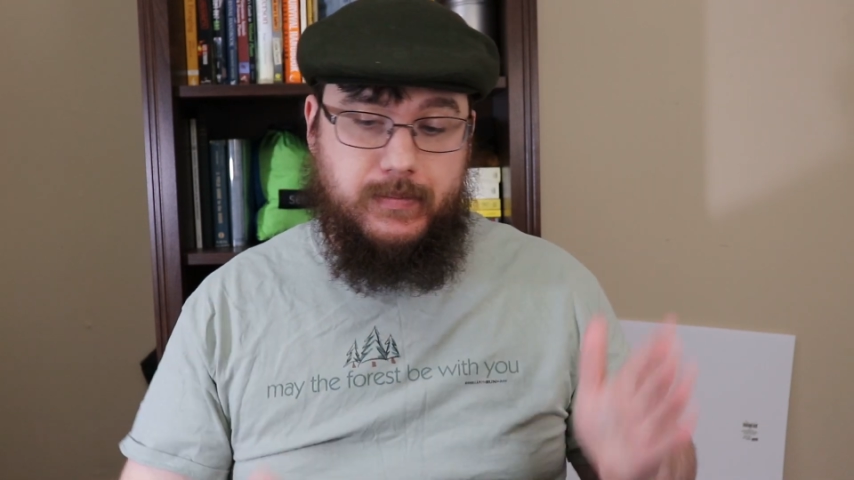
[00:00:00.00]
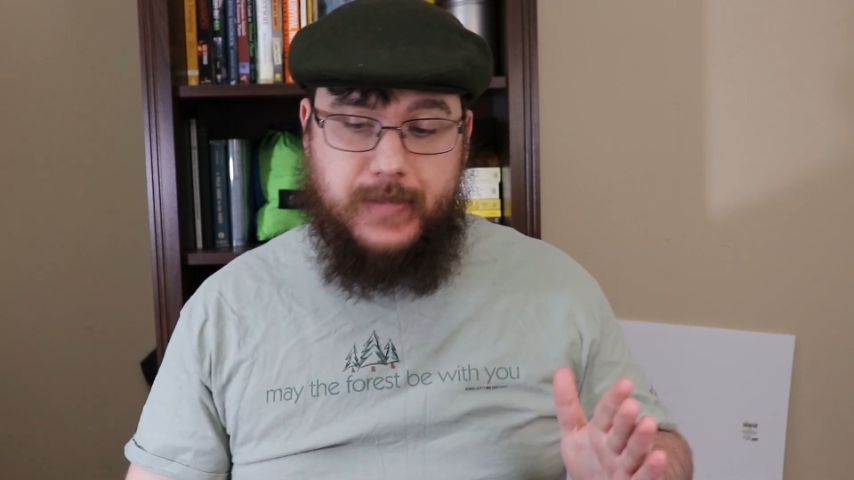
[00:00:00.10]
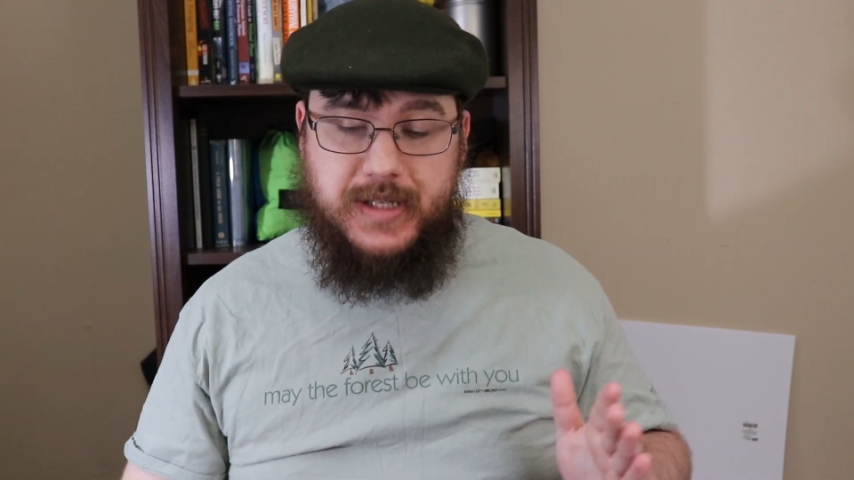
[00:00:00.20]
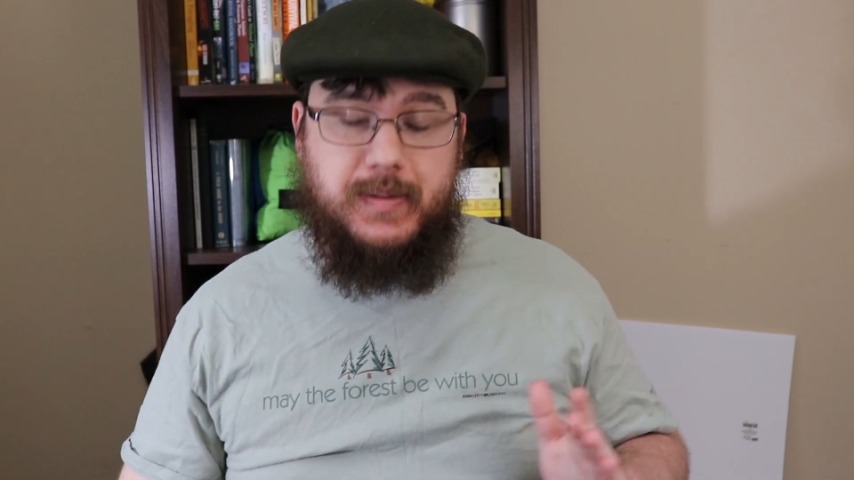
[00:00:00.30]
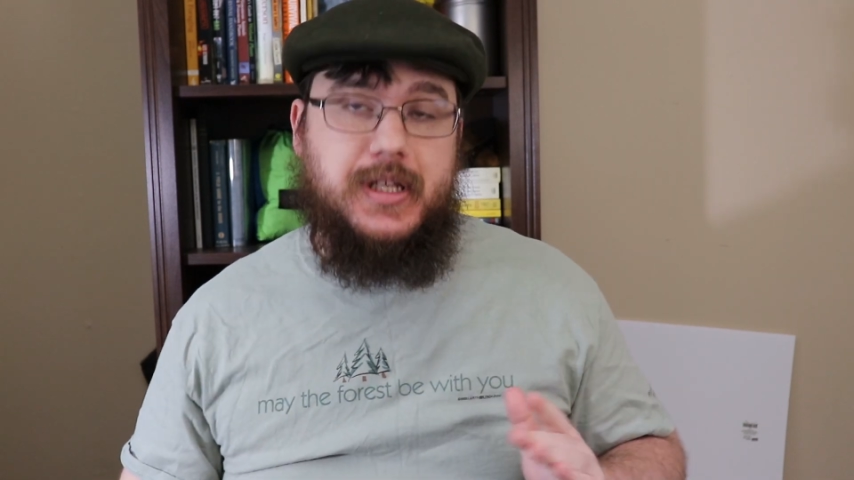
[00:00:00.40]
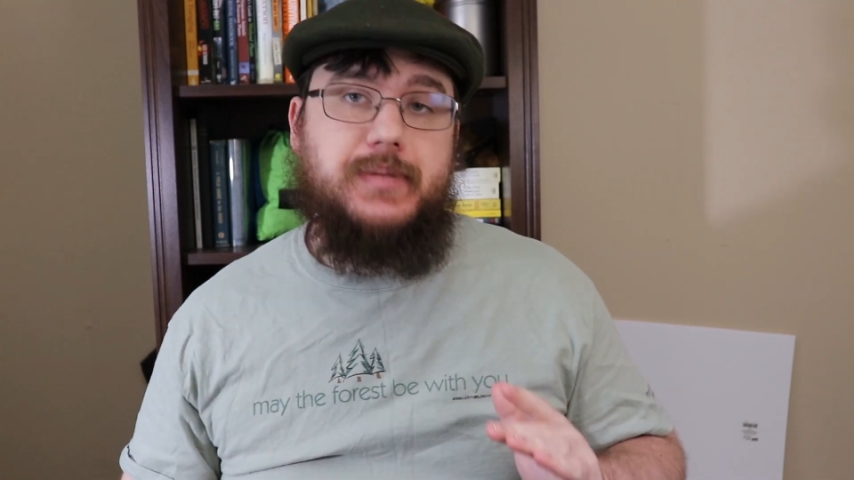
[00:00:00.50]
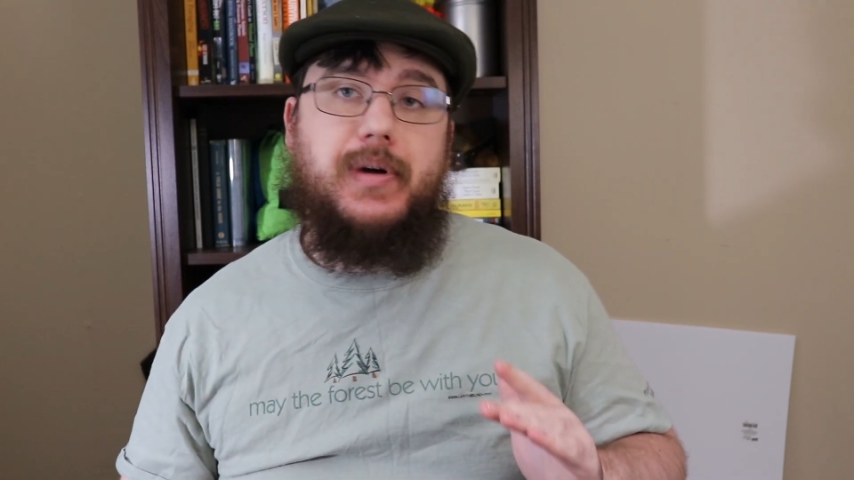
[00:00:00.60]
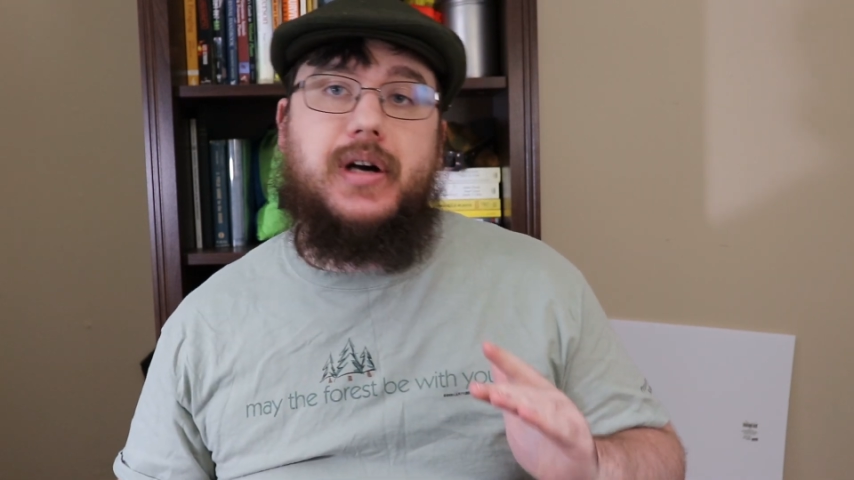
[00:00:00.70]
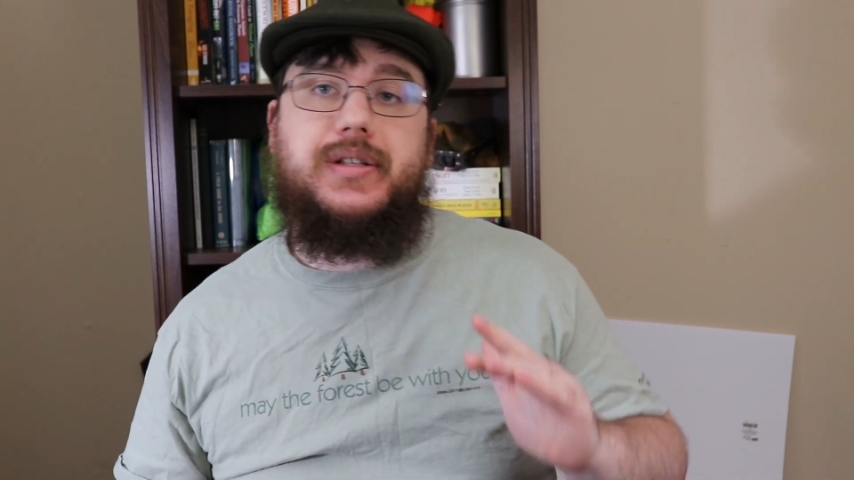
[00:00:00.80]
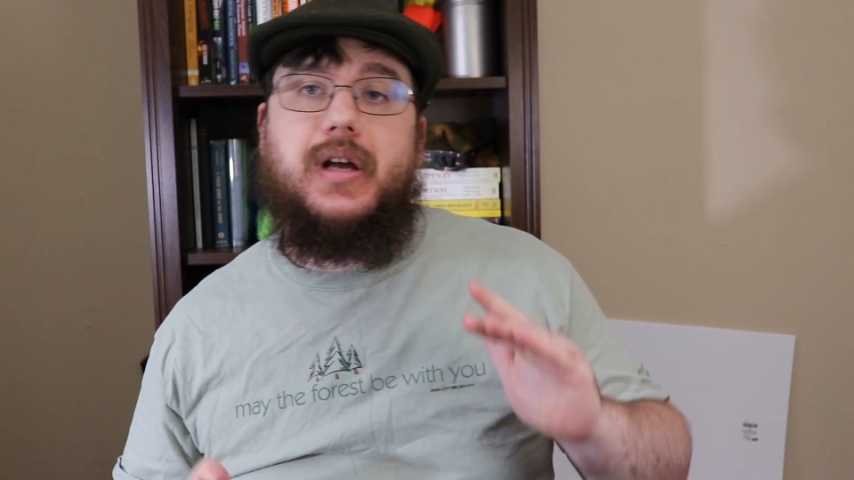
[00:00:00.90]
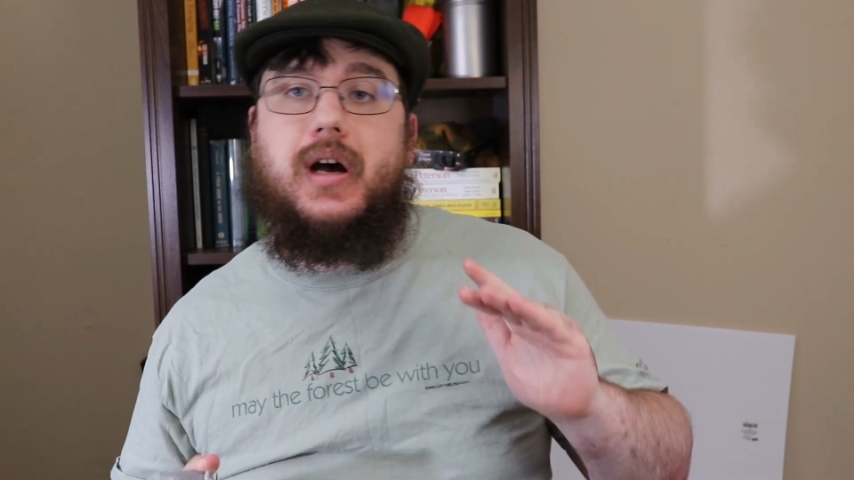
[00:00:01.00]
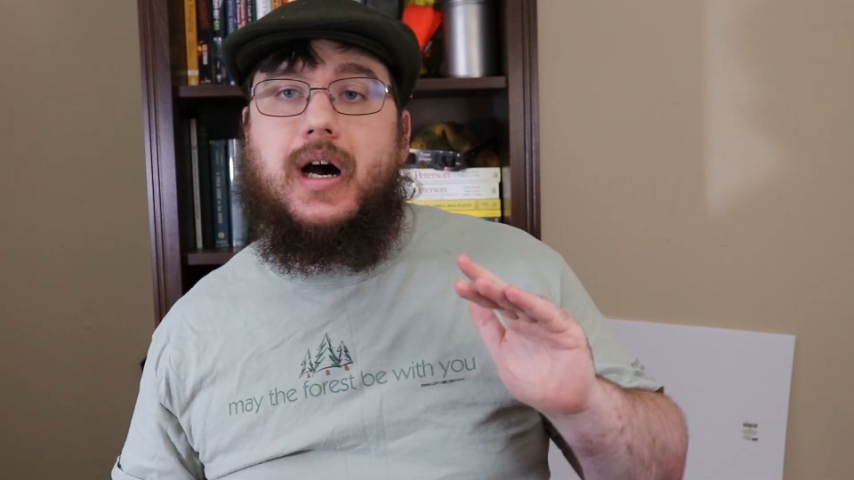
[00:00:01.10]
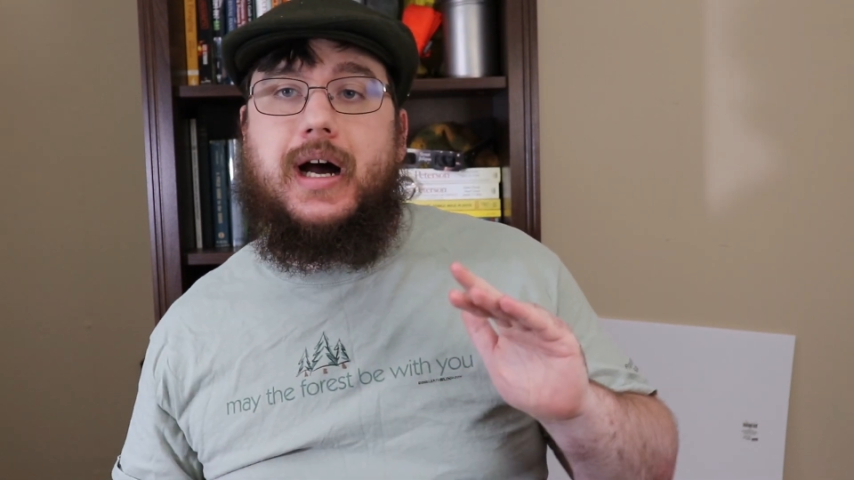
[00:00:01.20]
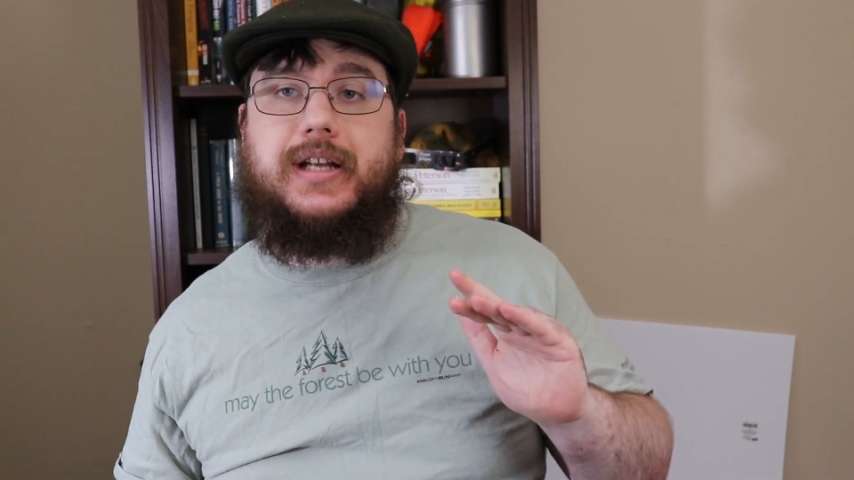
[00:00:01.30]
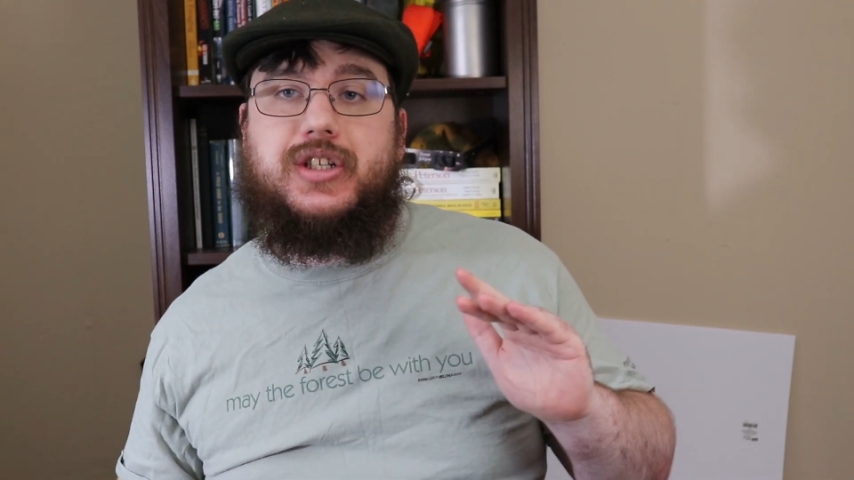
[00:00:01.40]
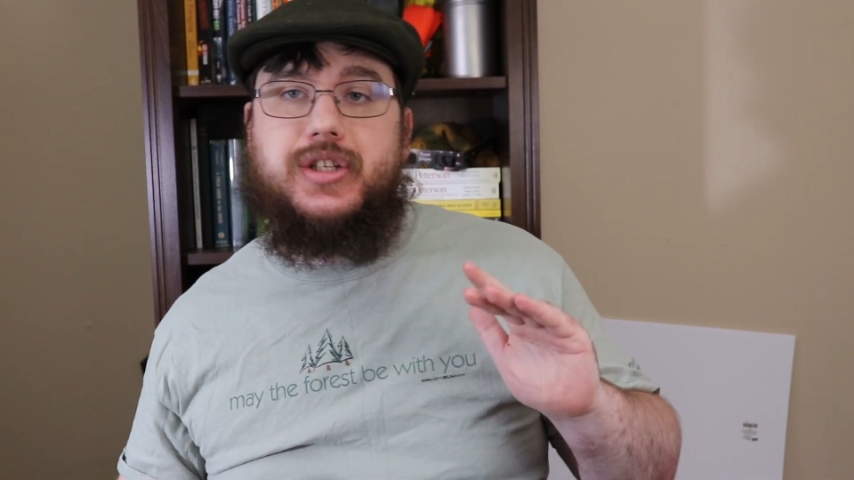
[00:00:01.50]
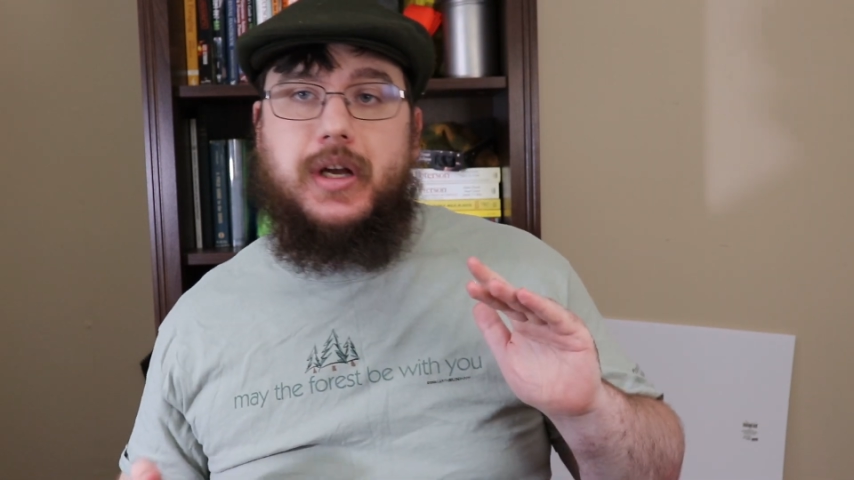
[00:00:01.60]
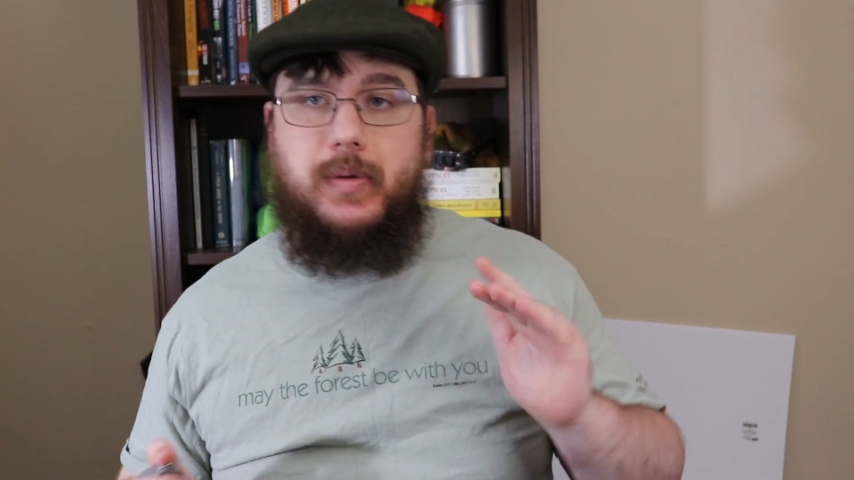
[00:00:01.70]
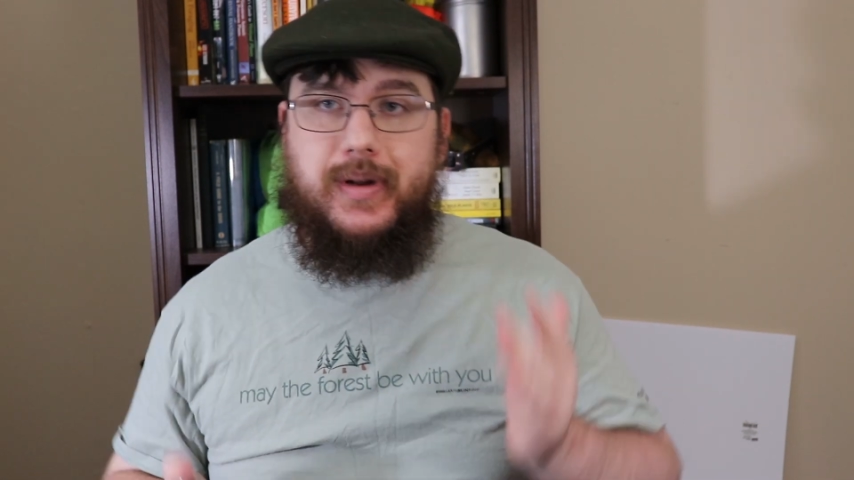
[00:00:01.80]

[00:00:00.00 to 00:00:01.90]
that's been this box. I just kind